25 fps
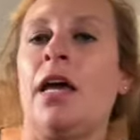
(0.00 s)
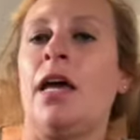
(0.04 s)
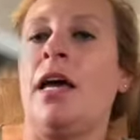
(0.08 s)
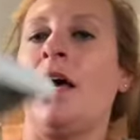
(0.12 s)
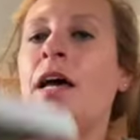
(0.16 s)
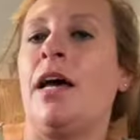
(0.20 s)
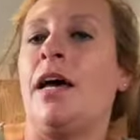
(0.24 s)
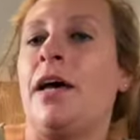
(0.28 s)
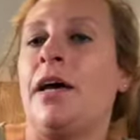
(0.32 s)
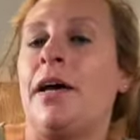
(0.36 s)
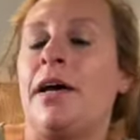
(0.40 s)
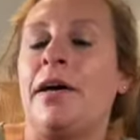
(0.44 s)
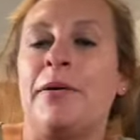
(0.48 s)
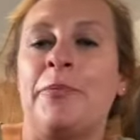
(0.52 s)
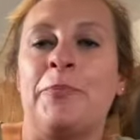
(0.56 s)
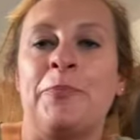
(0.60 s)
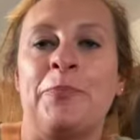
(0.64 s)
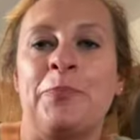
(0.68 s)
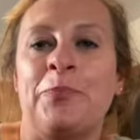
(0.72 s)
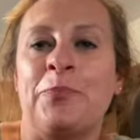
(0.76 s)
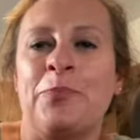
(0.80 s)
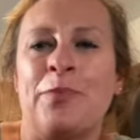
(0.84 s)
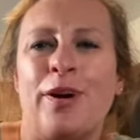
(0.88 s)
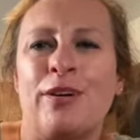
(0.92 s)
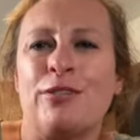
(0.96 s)

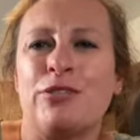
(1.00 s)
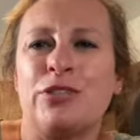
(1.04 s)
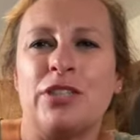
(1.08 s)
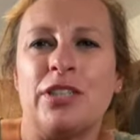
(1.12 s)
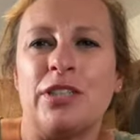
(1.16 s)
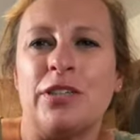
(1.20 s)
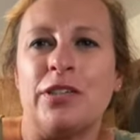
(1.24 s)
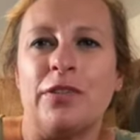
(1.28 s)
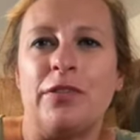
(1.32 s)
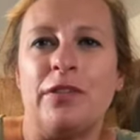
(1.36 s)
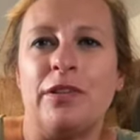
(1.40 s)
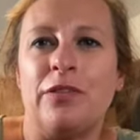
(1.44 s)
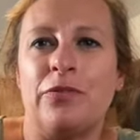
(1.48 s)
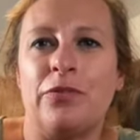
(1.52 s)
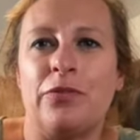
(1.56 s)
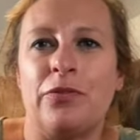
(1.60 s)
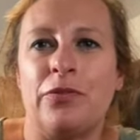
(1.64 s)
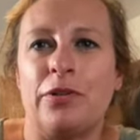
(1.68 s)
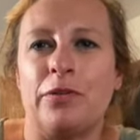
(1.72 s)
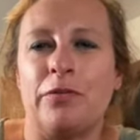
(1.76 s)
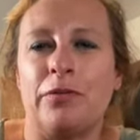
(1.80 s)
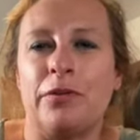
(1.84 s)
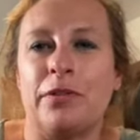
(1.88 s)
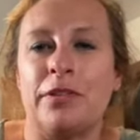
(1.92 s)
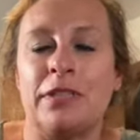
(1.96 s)
I'll show you it
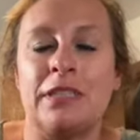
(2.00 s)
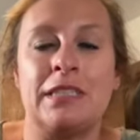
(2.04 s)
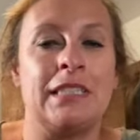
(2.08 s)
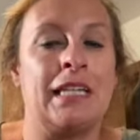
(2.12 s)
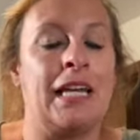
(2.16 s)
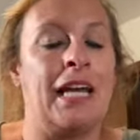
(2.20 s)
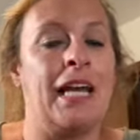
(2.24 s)
forwards.